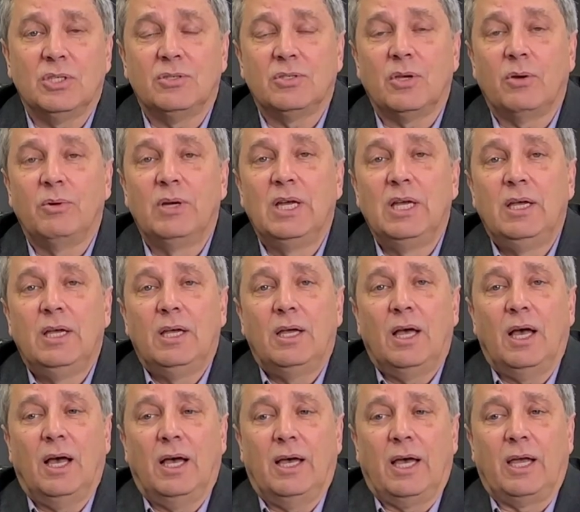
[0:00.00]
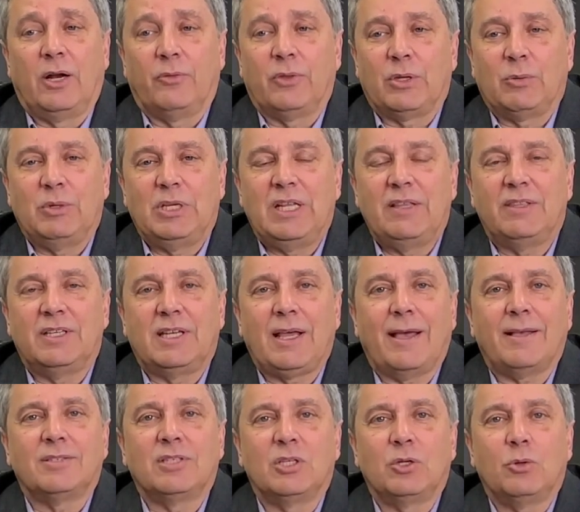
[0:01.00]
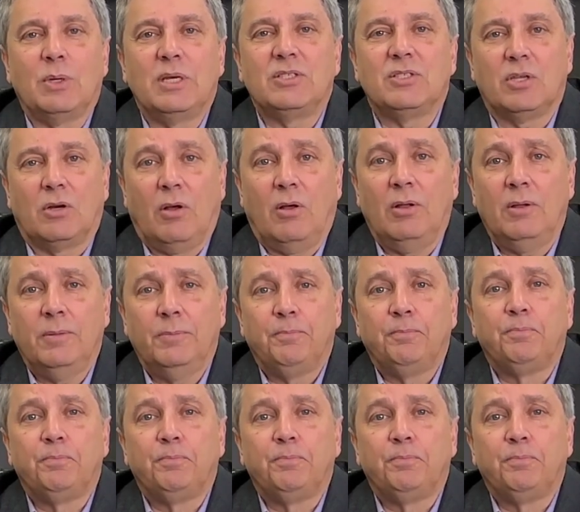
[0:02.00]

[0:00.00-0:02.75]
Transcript: So uh, I don't think we need the tax increase at all.